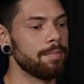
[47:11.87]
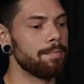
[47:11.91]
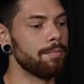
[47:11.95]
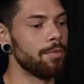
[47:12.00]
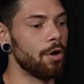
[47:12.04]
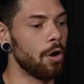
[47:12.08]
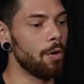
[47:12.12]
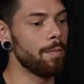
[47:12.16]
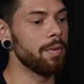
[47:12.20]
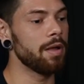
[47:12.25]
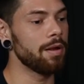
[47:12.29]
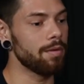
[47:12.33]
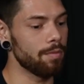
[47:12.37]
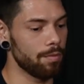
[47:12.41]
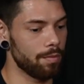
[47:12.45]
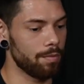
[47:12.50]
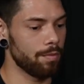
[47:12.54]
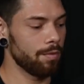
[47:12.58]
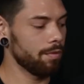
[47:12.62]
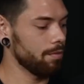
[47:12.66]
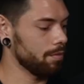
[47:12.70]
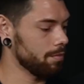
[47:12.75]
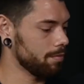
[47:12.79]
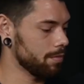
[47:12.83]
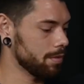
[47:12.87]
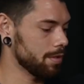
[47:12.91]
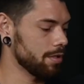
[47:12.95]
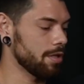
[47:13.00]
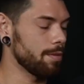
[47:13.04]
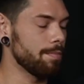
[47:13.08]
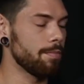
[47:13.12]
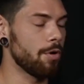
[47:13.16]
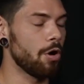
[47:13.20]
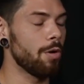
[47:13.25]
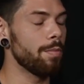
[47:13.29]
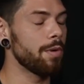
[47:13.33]

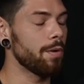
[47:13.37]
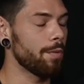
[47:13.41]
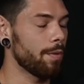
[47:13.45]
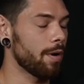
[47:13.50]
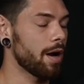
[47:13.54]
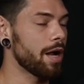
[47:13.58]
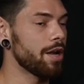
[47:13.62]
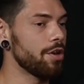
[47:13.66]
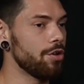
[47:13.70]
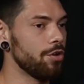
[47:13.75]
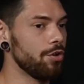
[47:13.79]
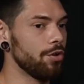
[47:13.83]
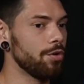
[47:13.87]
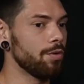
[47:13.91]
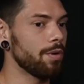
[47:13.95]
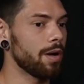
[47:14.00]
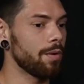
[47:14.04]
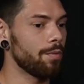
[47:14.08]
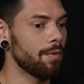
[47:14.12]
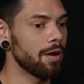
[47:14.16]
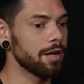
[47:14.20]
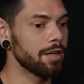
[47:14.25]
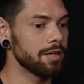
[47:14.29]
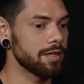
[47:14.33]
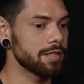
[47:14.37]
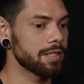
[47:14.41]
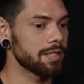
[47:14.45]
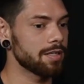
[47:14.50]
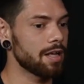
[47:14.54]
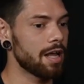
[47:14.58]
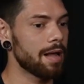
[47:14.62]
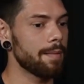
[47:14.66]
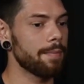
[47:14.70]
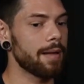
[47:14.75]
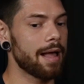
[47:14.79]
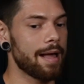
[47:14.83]
moment where I knew I wanted to
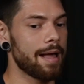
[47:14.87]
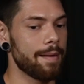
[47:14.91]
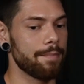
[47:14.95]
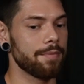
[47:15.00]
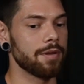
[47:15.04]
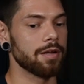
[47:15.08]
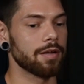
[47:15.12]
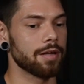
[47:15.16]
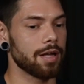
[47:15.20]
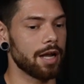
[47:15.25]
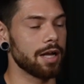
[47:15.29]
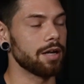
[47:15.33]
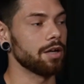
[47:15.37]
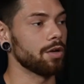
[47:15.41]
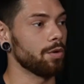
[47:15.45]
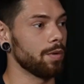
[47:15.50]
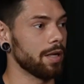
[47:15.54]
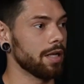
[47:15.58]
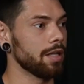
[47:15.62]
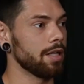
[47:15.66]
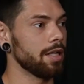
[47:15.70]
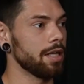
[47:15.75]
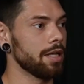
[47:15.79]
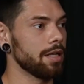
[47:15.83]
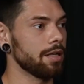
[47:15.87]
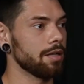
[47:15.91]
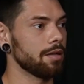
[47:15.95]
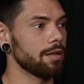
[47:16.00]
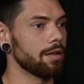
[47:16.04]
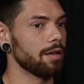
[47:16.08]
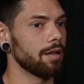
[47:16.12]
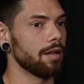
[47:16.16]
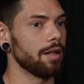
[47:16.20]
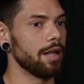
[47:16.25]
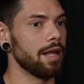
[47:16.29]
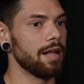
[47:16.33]
stop happened kind of quickly.
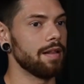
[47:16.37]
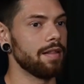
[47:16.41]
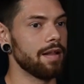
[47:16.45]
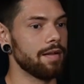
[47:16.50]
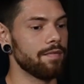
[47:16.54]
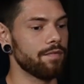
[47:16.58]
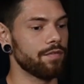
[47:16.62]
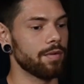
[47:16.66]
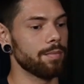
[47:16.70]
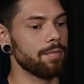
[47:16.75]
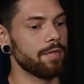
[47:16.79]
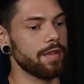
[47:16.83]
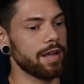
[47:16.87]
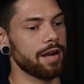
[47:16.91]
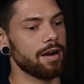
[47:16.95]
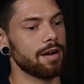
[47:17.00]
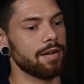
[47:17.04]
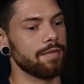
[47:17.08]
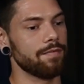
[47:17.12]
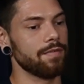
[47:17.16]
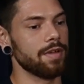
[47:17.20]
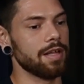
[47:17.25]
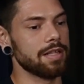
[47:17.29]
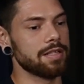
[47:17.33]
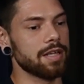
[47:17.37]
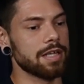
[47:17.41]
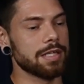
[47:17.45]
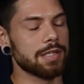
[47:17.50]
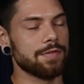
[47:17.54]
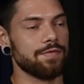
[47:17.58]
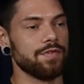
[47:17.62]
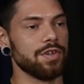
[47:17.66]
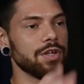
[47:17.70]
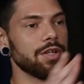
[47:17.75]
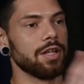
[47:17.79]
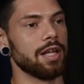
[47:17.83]
And then from there, it does
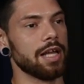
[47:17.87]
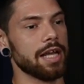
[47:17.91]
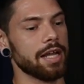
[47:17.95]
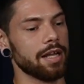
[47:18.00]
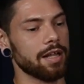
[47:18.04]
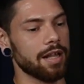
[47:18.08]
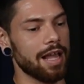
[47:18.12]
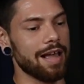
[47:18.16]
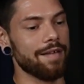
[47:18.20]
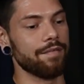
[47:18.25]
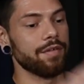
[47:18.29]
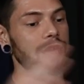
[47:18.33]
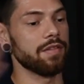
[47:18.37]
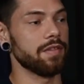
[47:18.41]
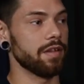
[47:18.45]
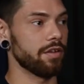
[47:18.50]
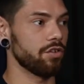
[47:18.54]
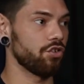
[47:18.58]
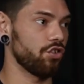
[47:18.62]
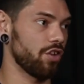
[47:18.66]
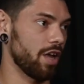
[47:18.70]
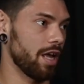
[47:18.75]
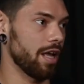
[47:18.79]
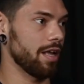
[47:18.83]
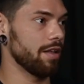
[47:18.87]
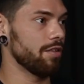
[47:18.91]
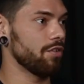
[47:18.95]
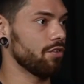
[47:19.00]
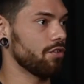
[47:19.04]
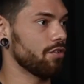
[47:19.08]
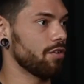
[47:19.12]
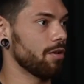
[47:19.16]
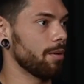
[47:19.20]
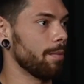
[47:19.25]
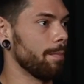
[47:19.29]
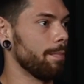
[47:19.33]
feel like everything
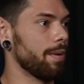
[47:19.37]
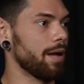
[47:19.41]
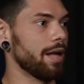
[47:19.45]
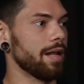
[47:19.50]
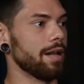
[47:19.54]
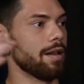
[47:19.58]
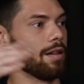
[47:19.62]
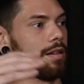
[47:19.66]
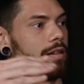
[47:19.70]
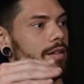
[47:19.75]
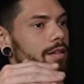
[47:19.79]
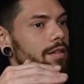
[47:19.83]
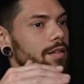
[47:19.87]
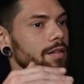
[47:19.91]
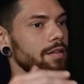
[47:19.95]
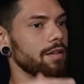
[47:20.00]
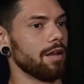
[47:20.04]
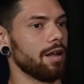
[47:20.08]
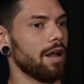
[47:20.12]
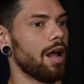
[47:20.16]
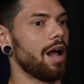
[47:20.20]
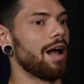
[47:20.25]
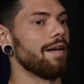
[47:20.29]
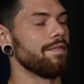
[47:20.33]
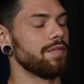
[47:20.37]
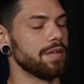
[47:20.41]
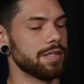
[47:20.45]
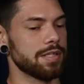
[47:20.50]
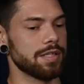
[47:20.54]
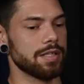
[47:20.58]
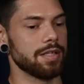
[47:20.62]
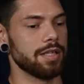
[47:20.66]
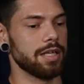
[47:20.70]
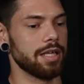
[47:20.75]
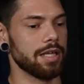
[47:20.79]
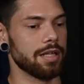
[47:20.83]
changed. But
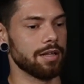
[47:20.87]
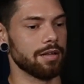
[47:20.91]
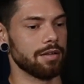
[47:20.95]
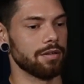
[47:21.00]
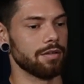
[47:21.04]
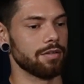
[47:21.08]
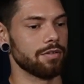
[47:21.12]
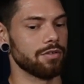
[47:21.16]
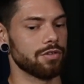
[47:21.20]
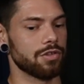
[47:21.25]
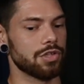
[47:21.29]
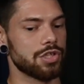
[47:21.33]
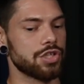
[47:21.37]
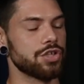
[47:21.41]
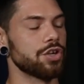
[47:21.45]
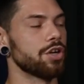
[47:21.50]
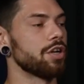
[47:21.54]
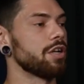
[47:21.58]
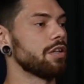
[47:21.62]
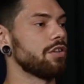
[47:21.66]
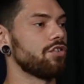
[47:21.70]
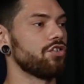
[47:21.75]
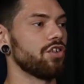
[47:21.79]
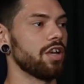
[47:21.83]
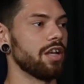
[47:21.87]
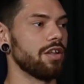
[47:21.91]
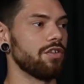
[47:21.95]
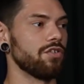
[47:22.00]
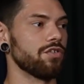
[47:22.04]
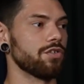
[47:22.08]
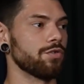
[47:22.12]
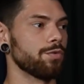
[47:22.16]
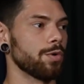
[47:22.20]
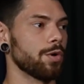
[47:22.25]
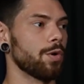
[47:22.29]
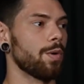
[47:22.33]
obviously, certain
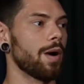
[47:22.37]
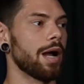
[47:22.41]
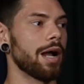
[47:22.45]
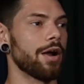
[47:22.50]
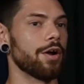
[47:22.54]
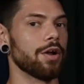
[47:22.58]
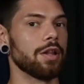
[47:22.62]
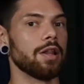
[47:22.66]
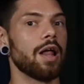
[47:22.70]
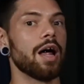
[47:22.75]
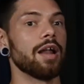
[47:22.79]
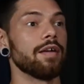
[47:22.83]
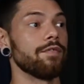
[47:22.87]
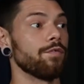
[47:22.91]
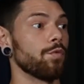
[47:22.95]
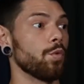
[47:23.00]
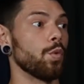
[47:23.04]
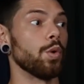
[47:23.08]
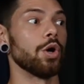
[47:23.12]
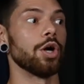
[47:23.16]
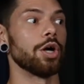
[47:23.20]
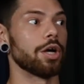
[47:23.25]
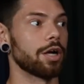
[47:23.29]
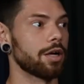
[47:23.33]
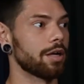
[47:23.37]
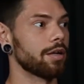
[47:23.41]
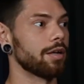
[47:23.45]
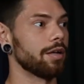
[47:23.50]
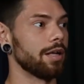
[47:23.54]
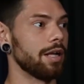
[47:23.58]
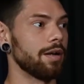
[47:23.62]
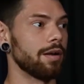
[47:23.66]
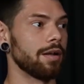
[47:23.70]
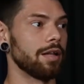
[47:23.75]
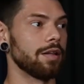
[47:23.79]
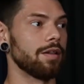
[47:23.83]
changes require a lot of work
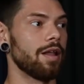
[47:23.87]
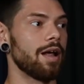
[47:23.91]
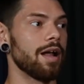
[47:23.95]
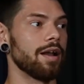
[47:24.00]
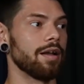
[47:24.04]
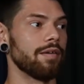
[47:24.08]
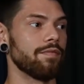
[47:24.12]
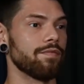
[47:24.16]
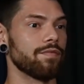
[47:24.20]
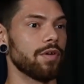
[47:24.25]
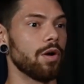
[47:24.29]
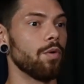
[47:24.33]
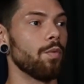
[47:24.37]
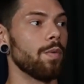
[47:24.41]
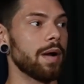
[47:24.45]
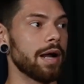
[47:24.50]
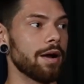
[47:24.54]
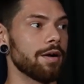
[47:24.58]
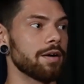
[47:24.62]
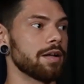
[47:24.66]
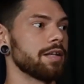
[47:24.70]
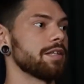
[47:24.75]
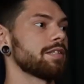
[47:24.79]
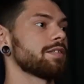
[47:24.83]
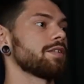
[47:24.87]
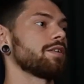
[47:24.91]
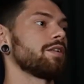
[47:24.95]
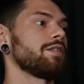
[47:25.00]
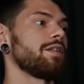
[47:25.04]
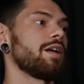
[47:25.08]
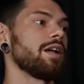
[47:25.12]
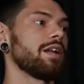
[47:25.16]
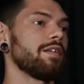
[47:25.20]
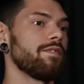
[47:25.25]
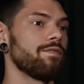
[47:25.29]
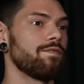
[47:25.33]
and a lot of awareness and a
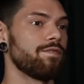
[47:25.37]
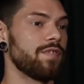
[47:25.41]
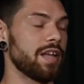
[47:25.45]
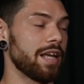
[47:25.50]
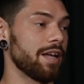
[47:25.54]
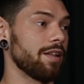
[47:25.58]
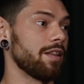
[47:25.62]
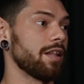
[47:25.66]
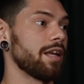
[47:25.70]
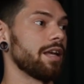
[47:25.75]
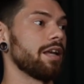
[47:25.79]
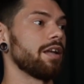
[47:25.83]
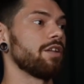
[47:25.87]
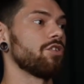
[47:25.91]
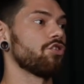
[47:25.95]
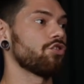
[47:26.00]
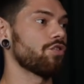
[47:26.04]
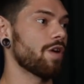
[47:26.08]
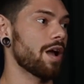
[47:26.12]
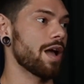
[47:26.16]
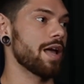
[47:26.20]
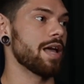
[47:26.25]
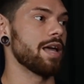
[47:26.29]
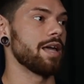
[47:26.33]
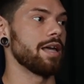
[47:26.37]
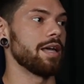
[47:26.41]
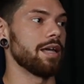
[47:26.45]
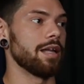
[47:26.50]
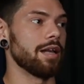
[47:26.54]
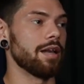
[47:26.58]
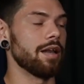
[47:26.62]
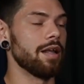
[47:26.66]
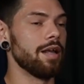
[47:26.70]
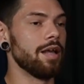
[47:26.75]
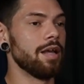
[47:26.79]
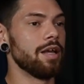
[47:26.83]
lot of failing and trying
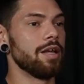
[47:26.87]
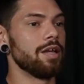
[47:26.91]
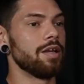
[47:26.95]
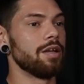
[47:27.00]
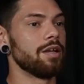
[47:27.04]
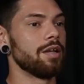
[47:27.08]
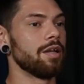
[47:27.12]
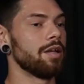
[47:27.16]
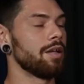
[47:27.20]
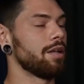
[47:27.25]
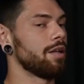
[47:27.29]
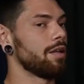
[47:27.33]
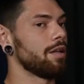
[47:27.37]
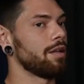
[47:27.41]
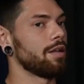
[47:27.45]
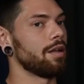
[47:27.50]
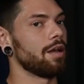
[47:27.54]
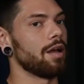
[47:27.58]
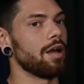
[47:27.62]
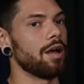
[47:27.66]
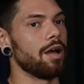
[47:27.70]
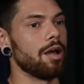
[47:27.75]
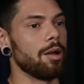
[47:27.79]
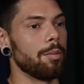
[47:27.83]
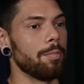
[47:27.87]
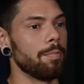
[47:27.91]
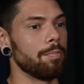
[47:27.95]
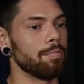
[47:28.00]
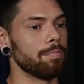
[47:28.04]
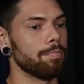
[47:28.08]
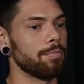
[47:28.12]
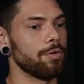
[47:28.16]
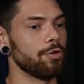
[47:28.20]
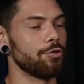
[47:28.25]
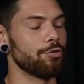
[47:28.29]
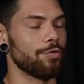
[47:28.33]
and
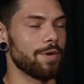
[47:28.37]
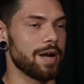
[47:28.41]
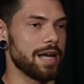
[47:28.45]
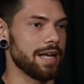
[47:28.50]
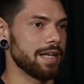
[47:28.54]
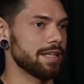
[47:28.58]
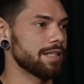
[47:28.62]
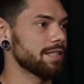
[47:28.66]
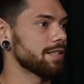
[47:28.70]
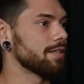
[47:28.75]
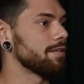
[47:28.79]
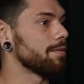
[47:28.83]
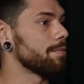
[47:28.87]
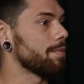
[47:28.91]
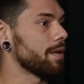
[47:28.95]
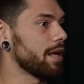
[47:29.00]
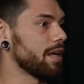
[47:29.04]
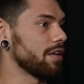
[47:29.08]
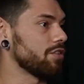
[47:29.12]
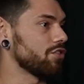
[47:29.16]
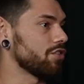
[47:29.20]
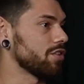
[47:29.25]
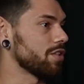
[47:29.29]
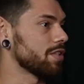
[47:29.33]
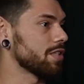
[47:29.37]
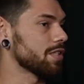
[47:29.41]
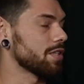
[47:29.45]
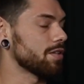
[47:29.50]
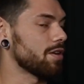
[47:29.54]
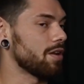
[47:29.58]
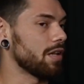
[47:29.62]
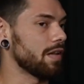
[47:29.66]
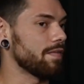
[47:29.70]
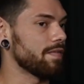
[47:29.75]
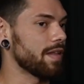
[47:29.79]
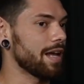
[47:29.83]
grace and patience and
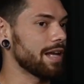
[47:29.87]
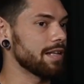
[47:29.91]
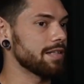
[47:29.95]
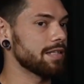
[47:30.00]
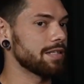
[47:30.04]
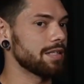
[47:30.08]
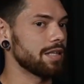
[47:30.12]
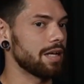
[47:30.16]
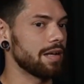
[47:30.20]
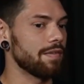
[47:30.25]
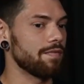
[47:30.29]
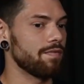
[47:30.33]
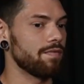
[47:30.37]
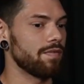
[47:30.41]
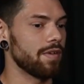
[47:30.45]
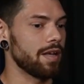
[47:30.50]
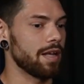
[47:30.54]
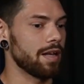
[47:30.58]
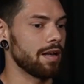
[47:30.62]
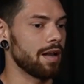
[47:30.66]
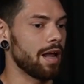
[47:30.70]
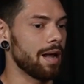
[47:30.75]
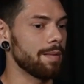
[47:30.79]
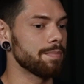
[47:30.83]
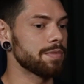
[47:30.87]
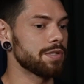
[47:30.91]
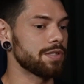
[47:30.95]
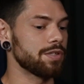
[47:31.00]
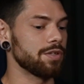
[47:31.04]
all of that stuff. And I